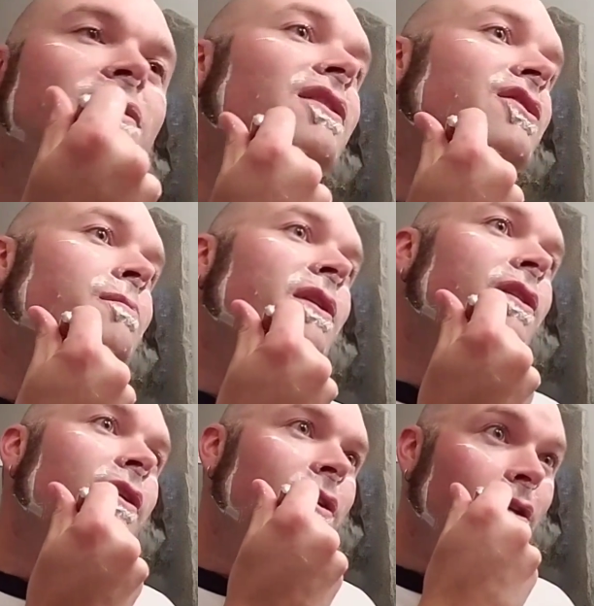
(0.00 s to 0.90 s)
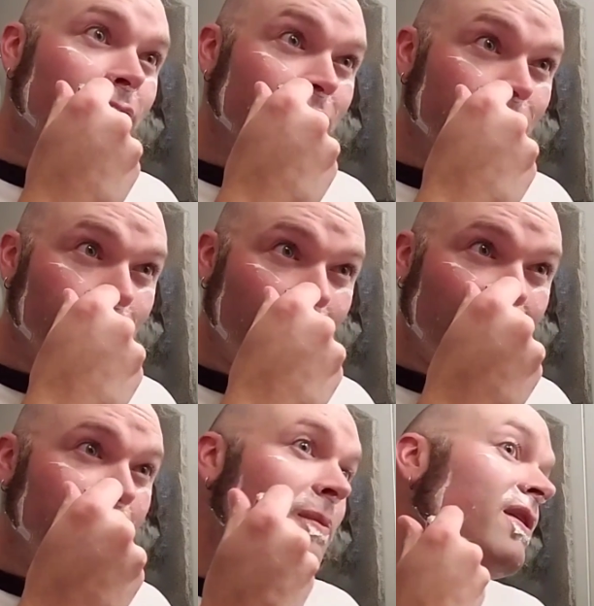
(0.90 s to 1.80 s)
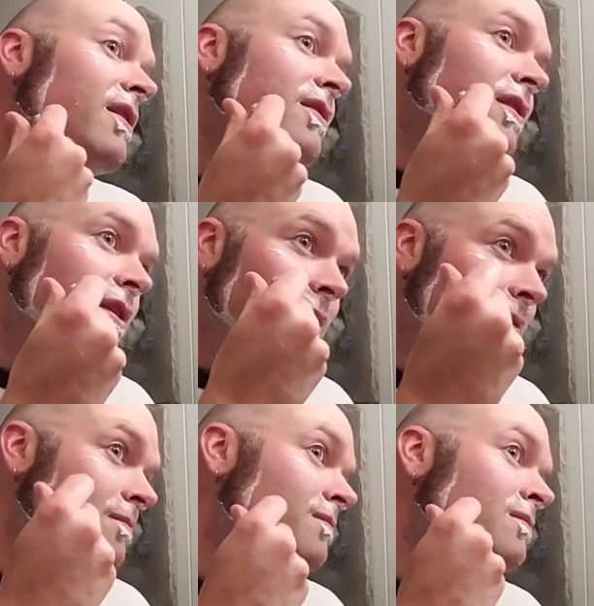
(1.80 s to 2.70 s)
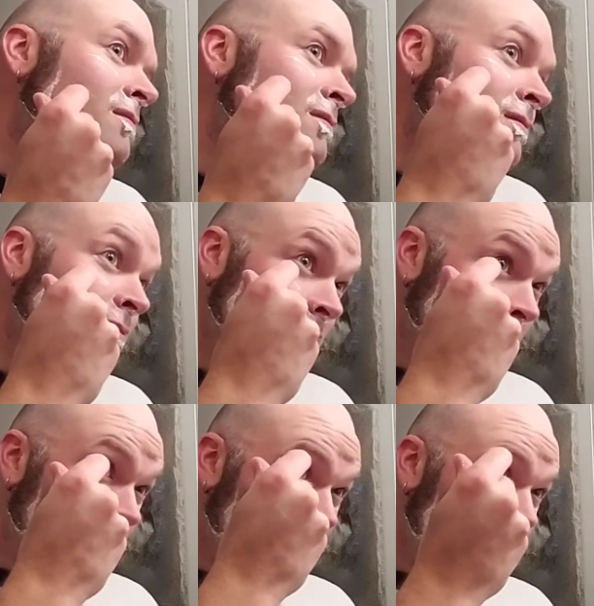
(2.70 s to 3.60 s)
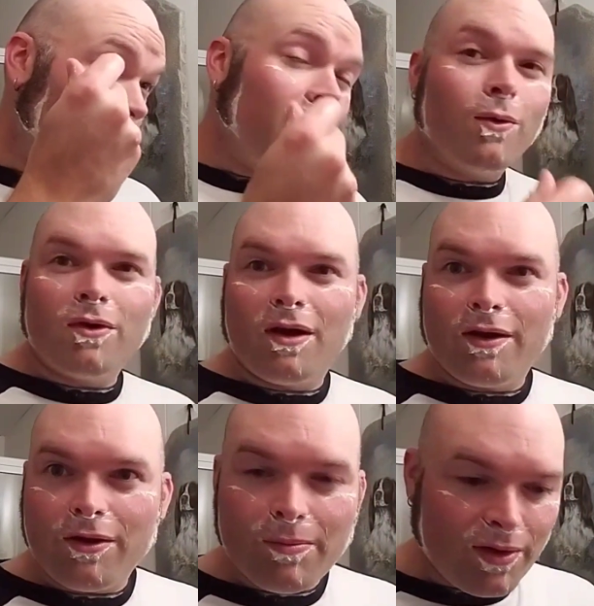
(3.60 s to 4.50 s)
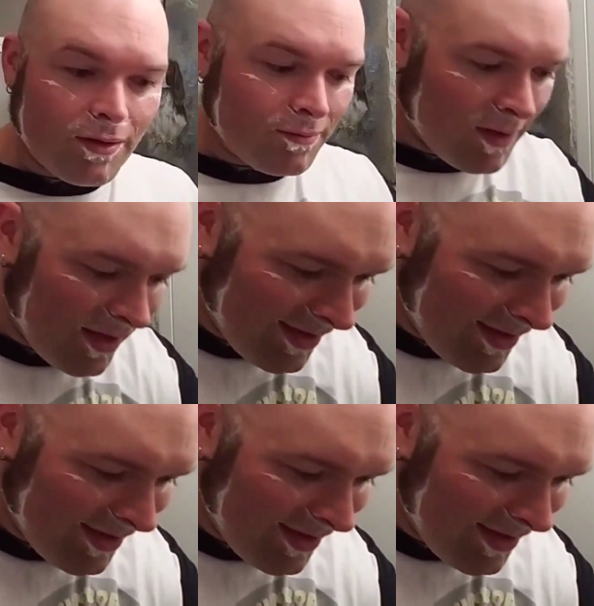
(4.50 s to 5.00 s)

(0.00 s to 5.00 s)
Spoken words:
So that's just me, though. I know there's plenty of people that's like, you know what? If I'm going to order, I'm going to go big.